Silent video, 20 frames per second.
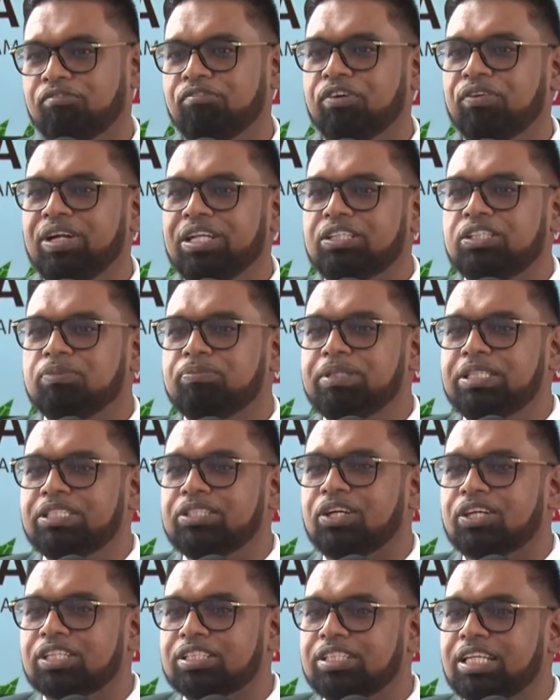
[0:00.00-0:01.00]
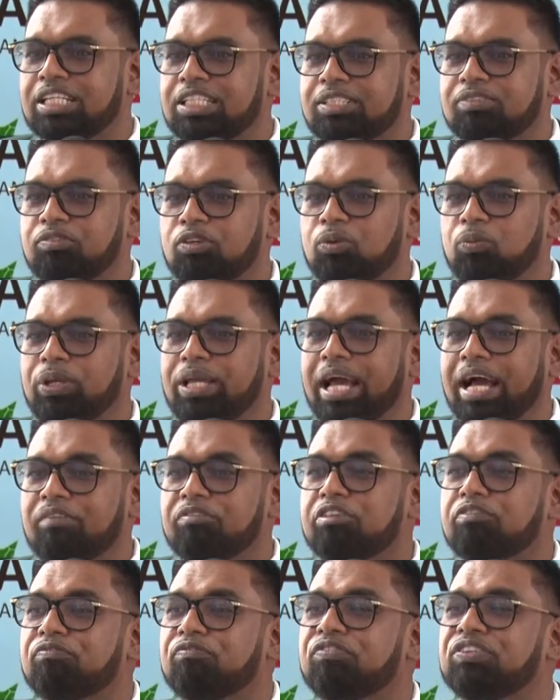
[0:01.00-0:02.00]
For it to be successful, we
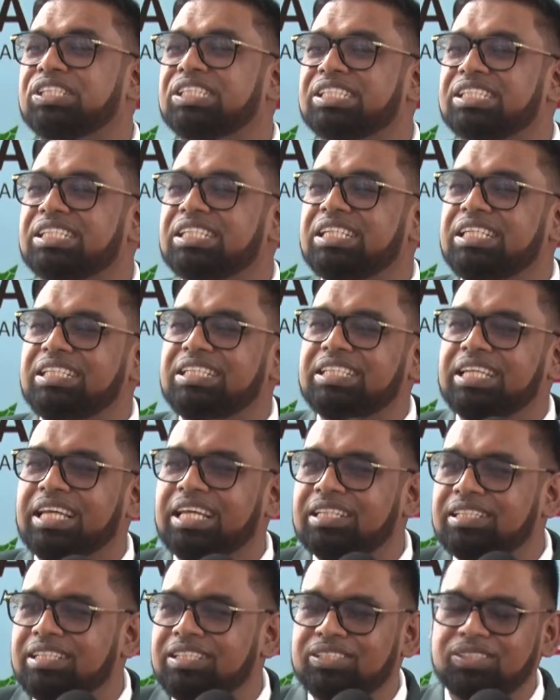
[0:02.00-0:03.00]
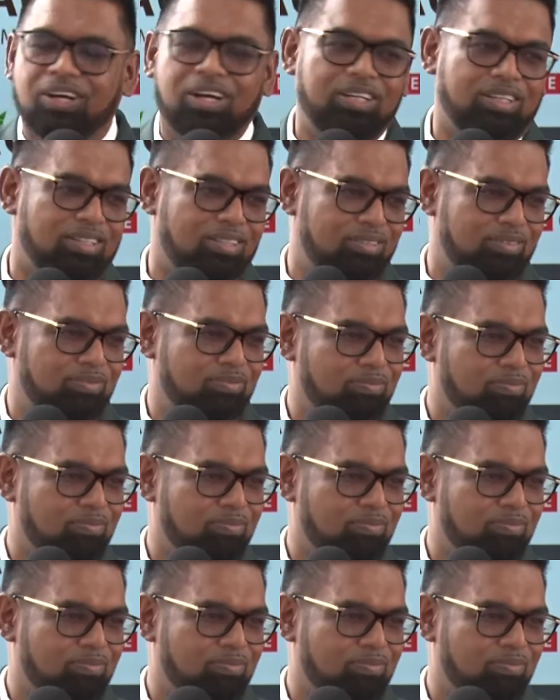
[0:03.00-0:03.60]
have to facilitate each other.